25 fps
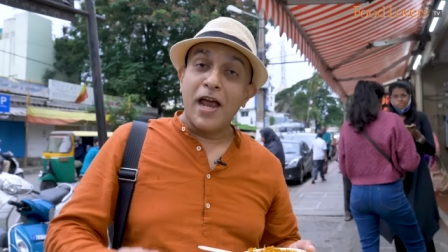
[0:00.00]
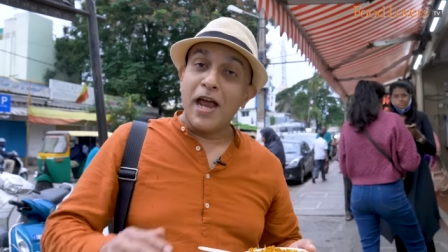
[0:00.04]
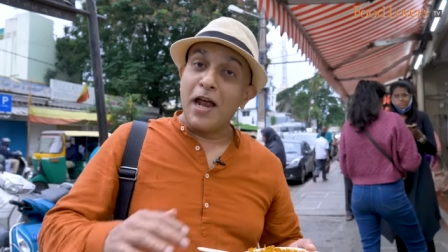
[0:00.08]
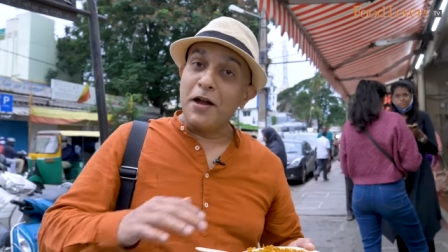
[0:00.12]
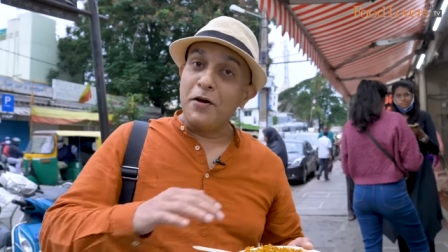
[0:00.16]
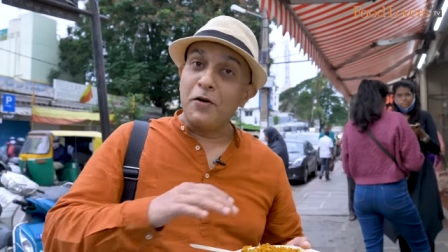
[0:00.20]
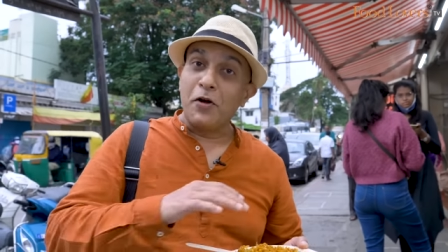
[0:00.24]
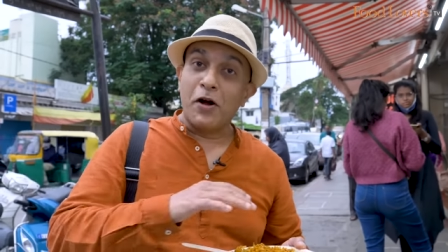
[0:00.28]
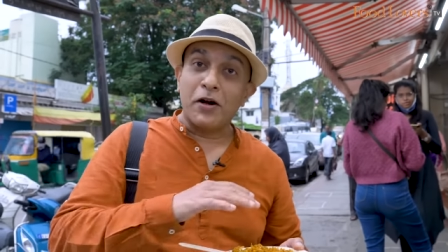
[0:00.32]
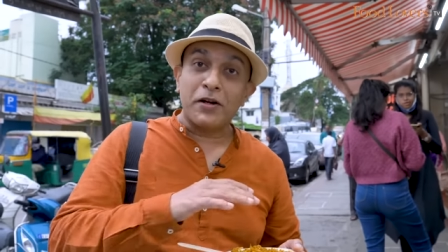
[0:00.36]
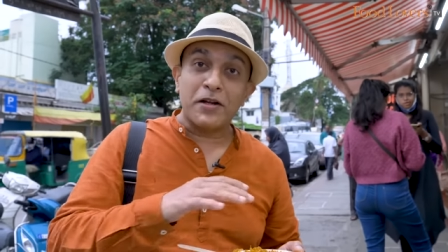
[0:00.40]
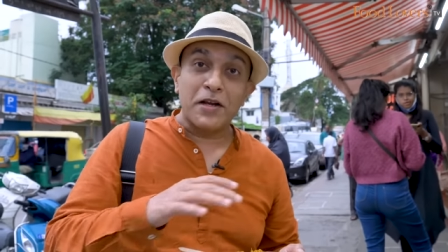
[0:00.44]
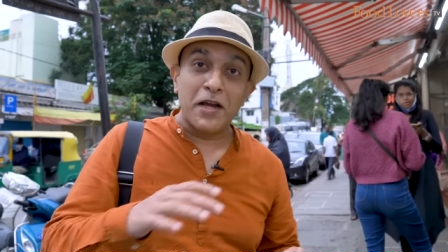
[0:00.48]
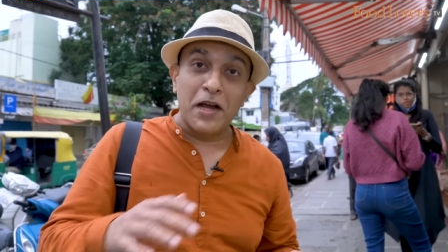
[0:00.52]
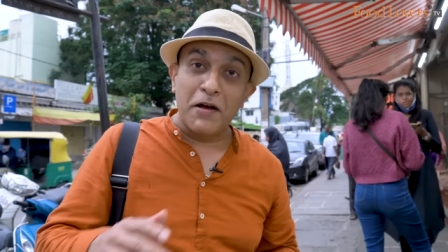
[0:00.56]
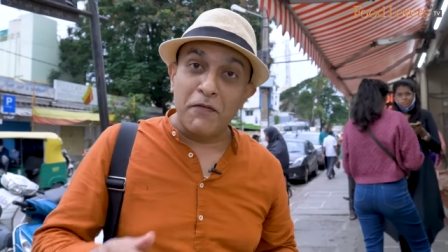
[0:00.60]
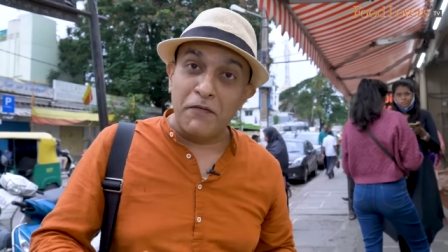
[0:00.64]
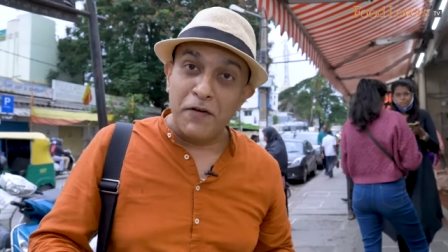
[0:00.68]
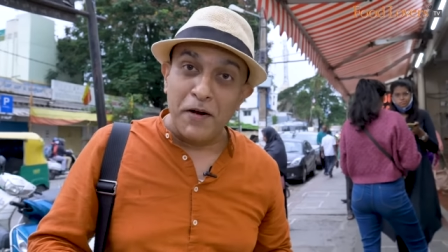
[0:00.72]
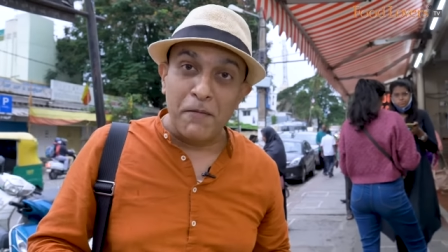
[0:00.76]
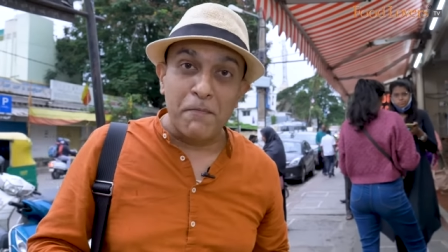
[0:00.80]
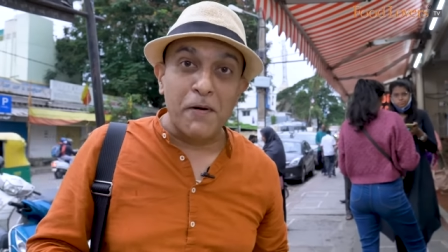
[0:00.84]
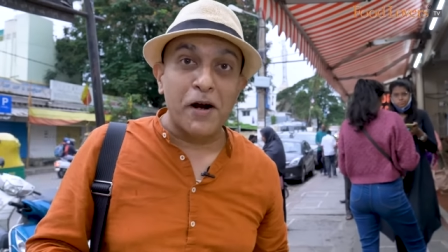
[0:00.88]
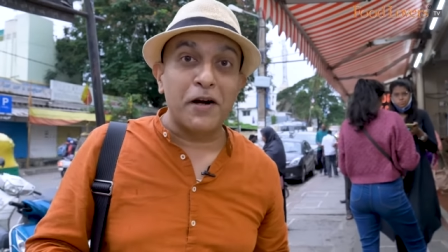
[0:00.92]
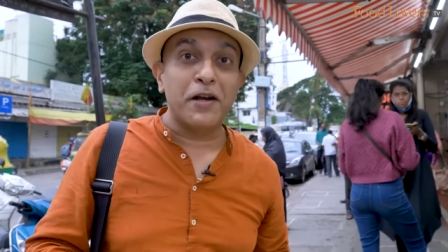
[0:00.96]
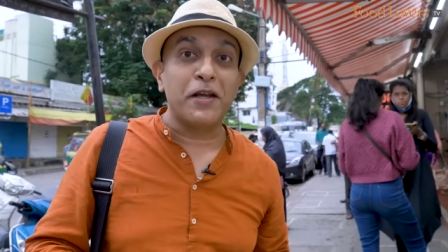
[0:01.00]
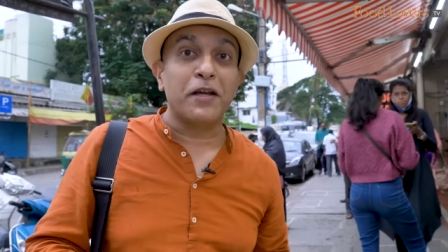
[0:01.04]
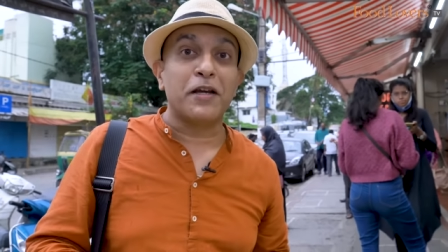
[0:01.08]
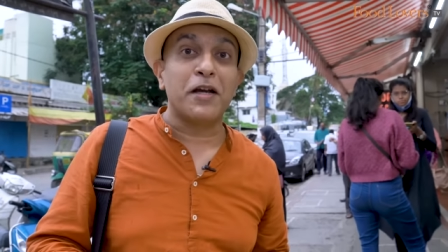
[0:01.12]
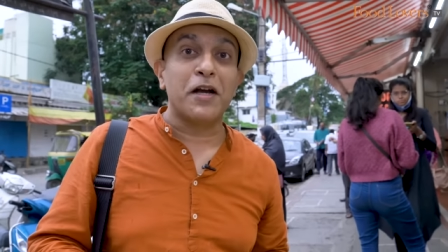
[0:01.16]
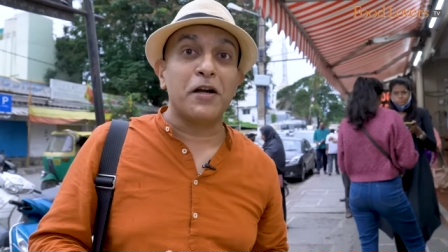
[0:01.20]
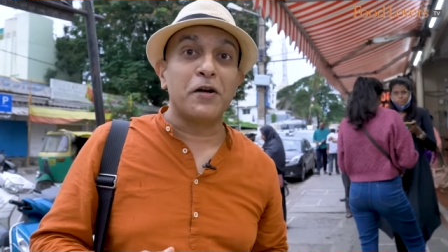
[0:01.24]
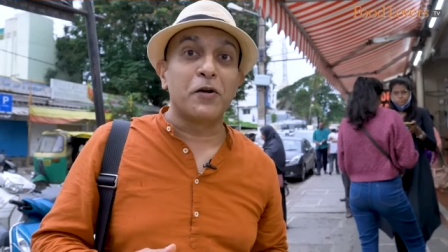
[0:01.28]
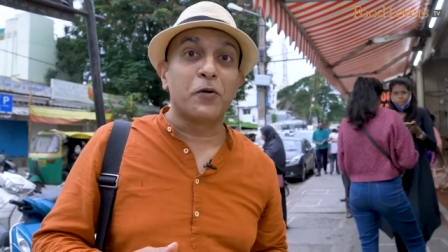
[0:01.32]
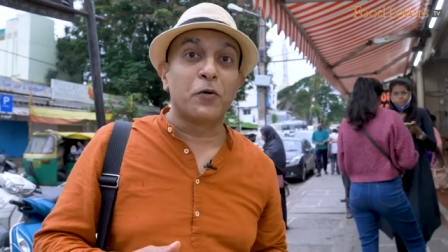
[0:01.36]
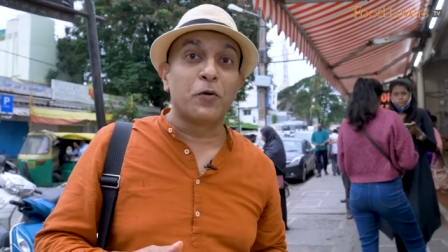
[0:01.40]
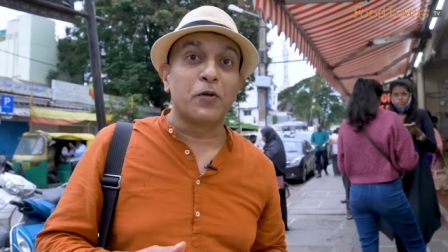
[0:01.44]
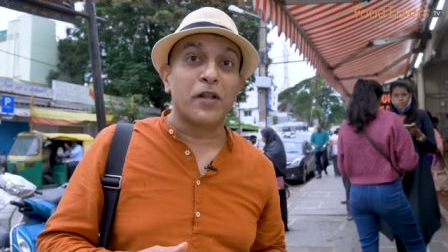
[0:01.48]
And not everybody
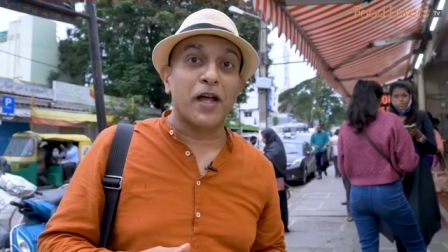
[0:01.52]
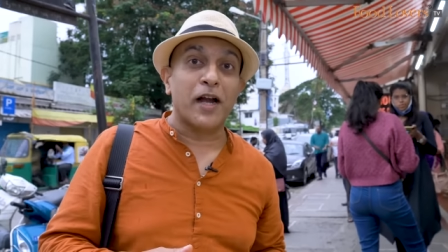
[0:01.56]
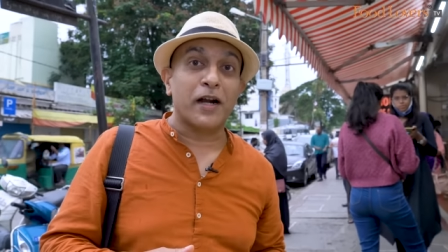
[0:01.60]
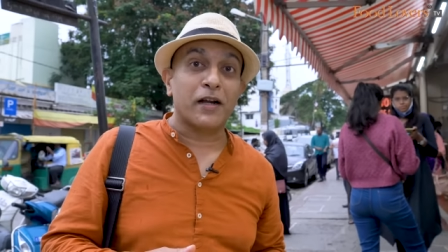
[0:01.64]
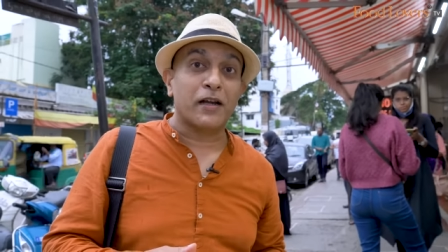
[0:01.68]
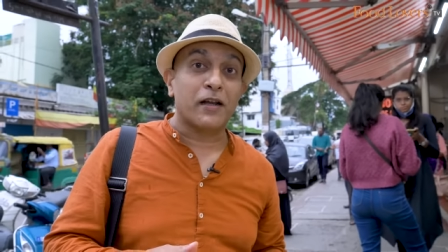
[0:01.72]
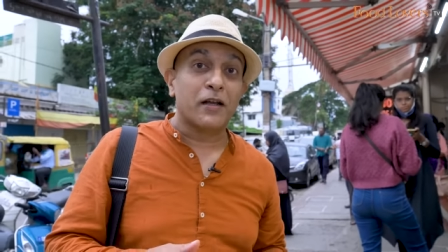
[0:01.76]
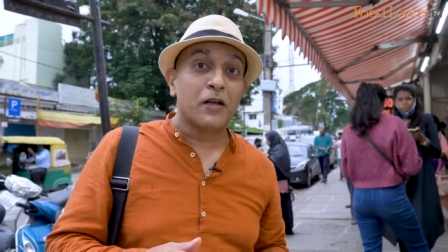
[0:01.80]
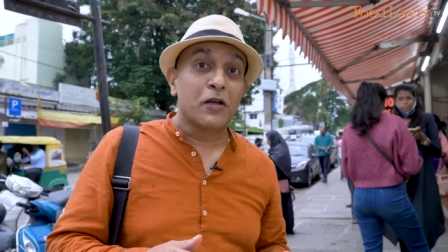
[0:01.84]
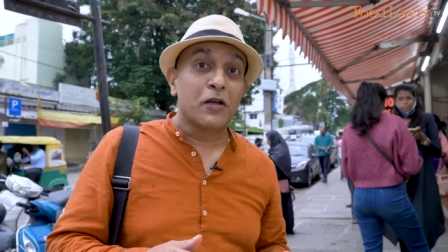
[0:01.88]
can do that.